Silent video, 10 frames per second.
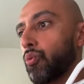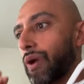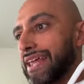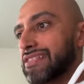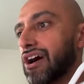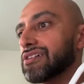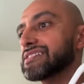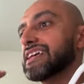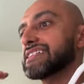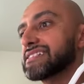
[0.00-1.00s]
Weight
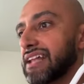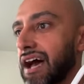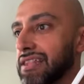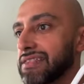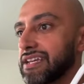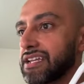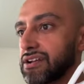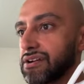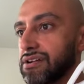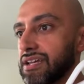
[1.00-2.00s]
loss is not
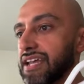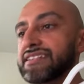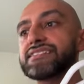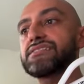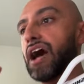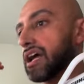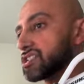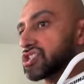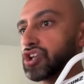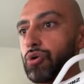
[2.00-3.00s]
linear. It does
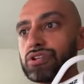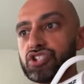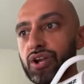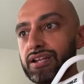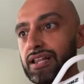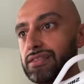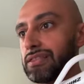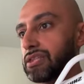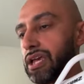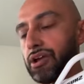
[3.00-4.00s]
not just go in a straight,
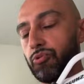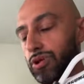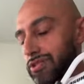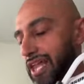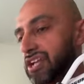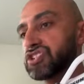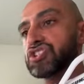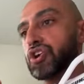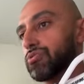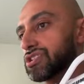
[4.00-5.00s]
it will not
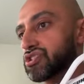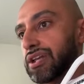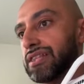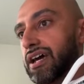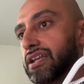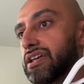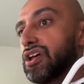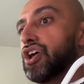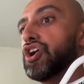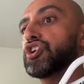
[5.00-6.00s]
just go in a straight line.
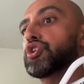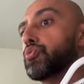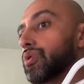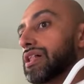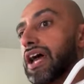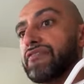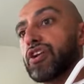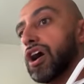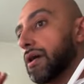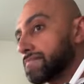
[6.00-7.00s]
You will have
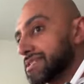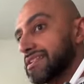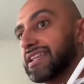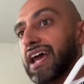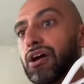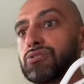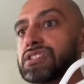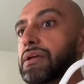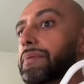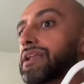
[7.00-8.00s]
your ups and
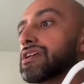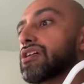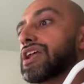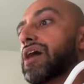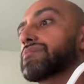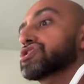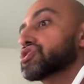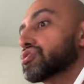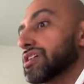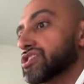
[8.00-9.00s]
downs depending on how
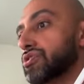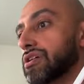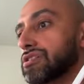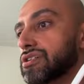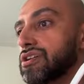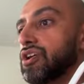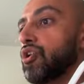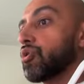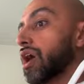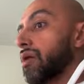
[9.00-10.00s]
much stress you're under
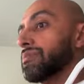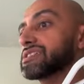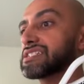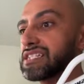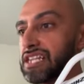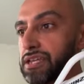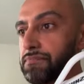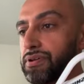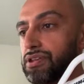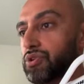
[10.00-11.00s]
or how much
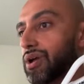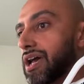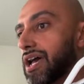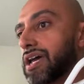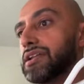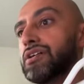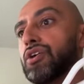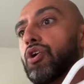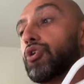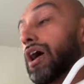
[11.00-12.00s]
sleep you had
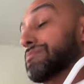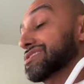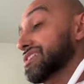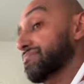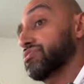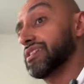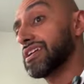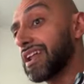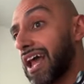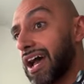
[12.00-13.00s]
or how much sleep you
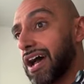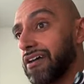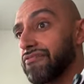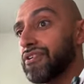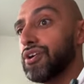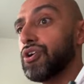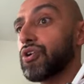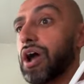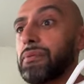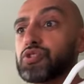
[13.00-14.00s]
didn't have
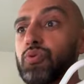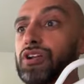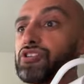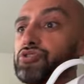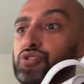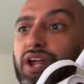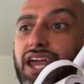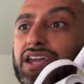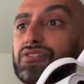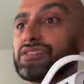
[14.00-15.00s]
or how much water you
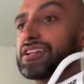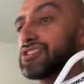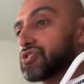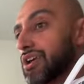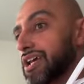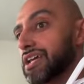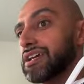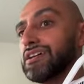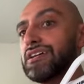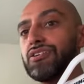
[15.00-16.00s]
drank or didn't
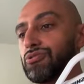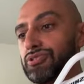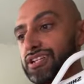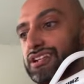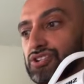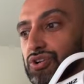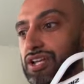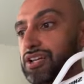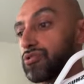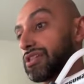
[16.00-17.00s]
drink
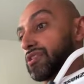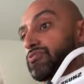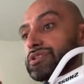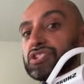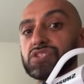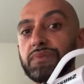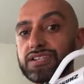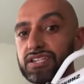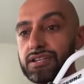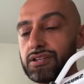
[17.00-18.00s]
or like we just
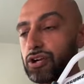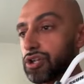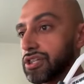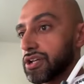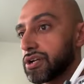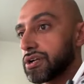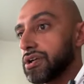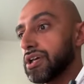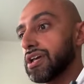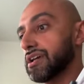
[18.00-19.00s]
mentioned
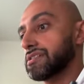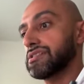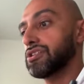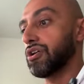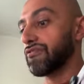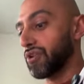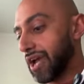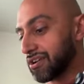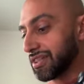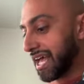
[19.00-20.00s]
earlier, you know, if you
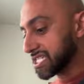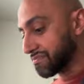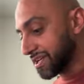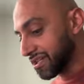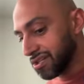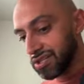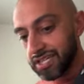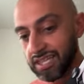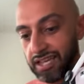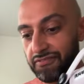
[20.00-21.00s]
had your last meal
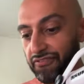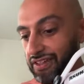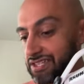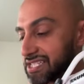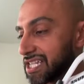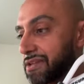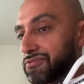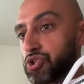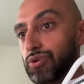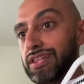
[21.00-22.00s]
and then fell
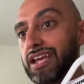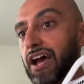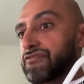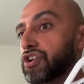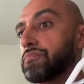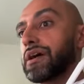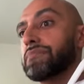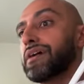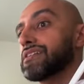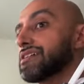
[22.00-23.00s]
asleep shortly after, your
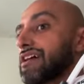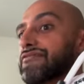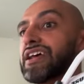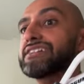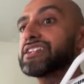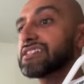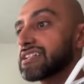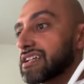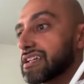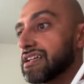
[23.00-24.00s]
body might not have
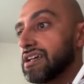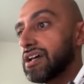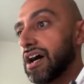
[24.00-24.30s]
digested it.